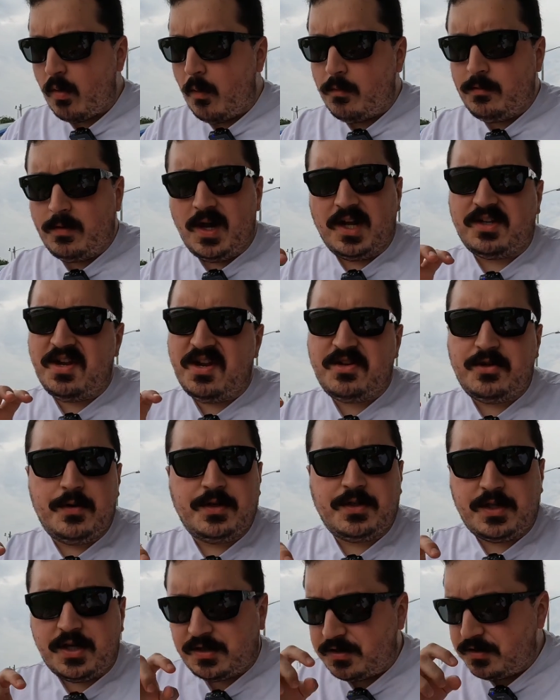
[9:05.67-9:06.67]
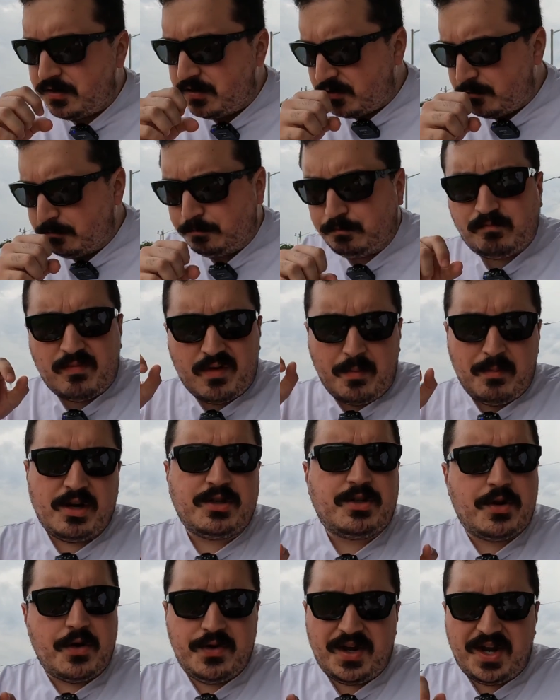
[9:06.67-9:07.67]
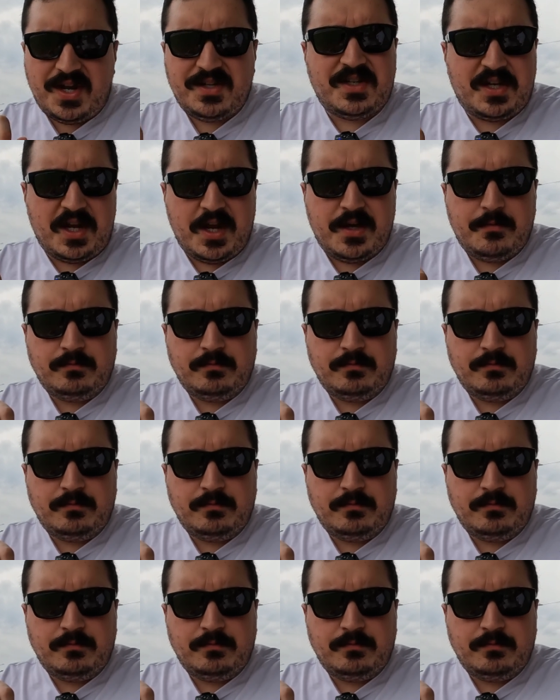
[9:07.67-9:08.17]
I can't do it justice. I'm gonna show you guys again.